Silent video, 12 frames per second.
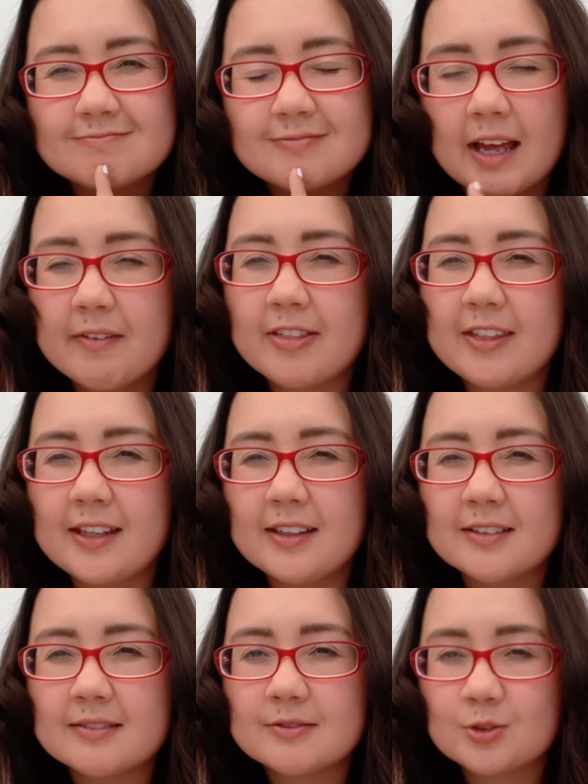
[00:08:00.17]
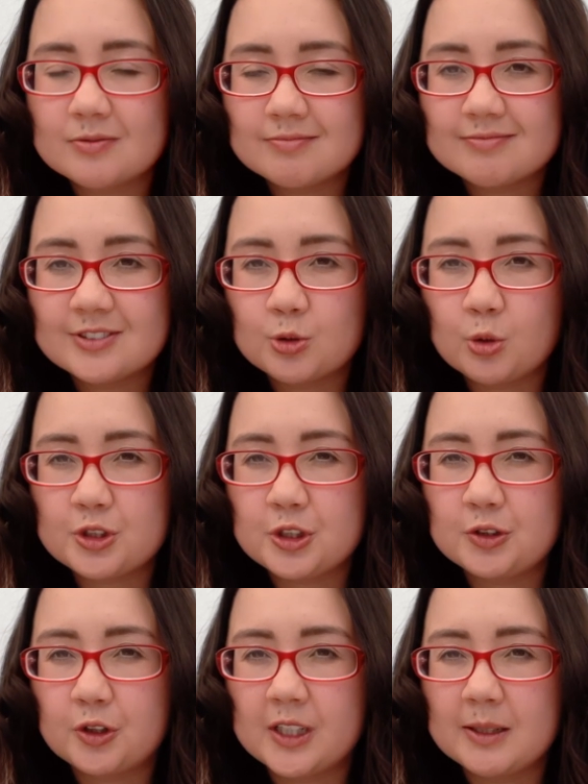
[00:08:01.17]
Have a think. Talk to your
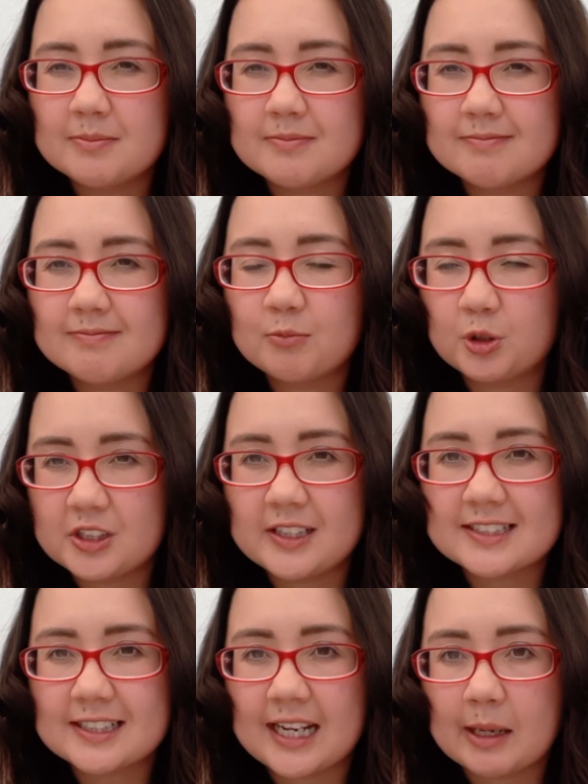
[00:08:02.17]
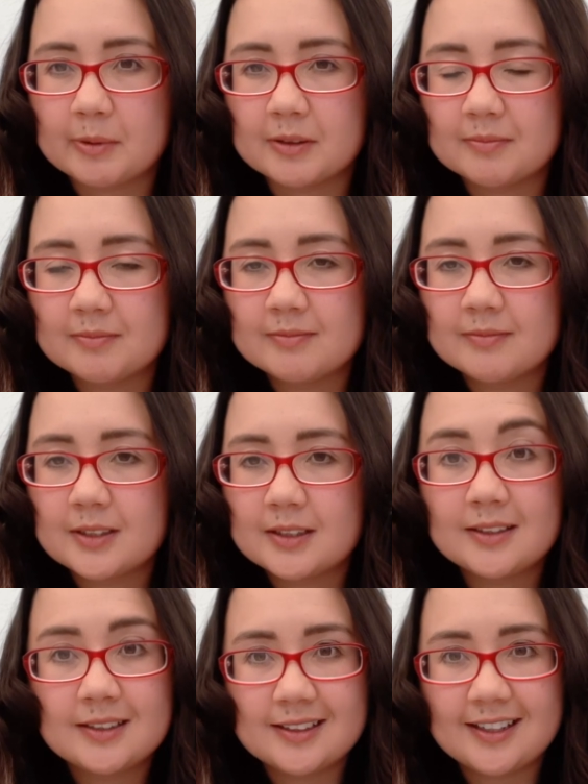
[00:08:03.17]
grown-up. What do you think is going to happen?
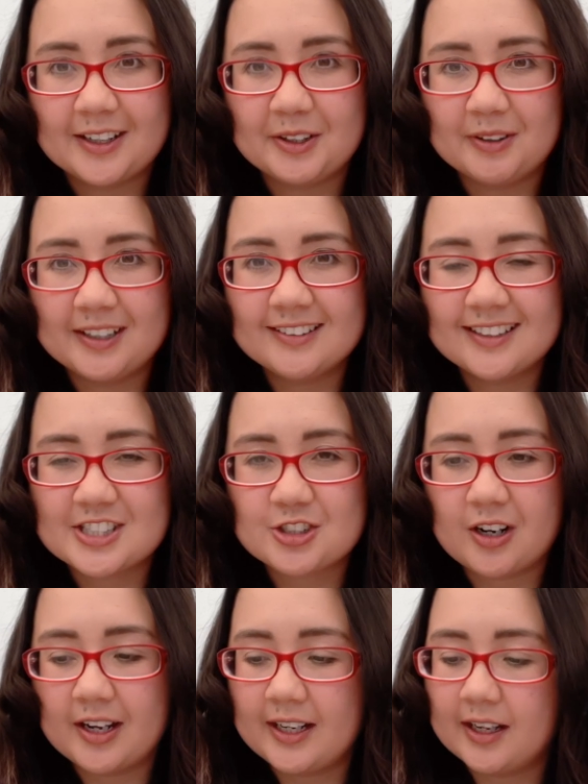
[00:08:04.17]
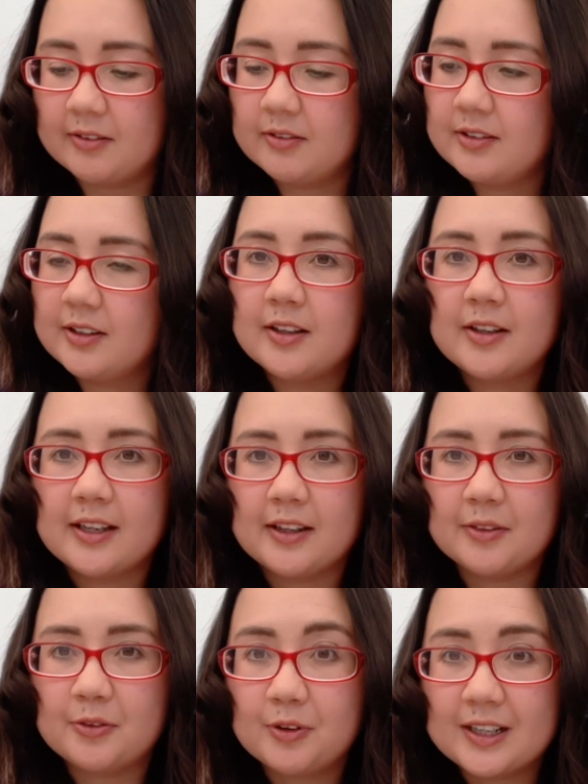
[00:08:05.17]
Are you ready? Let's try it out. In
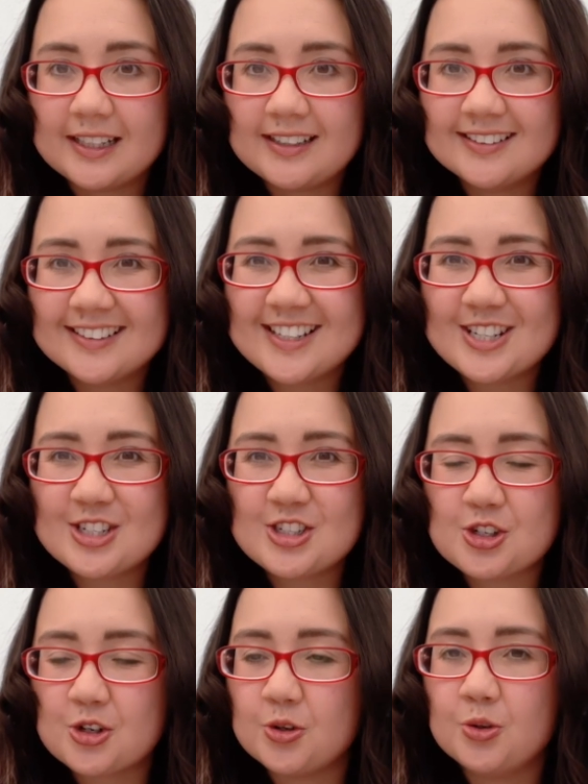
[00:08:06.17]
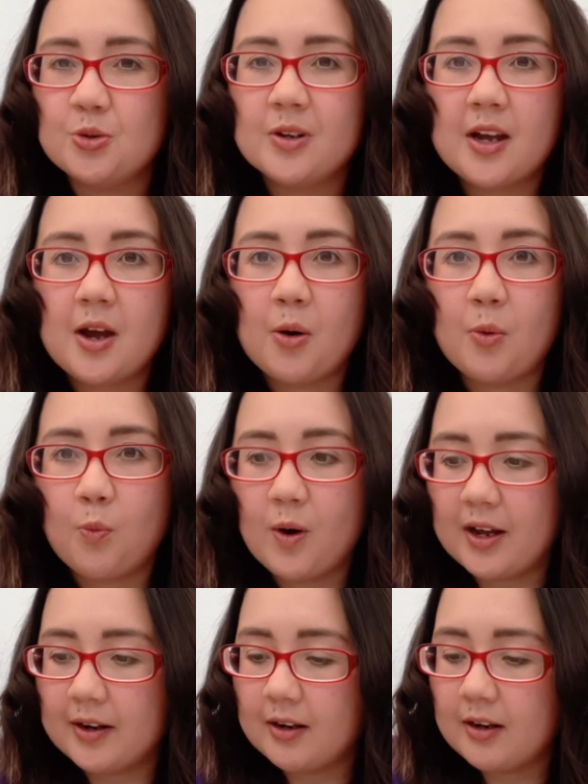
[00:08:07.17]
3, 2,
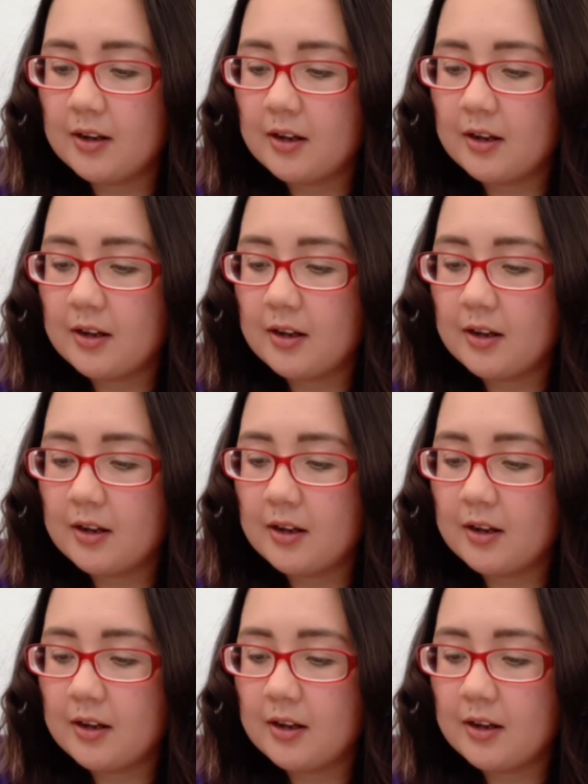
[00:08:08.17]
1.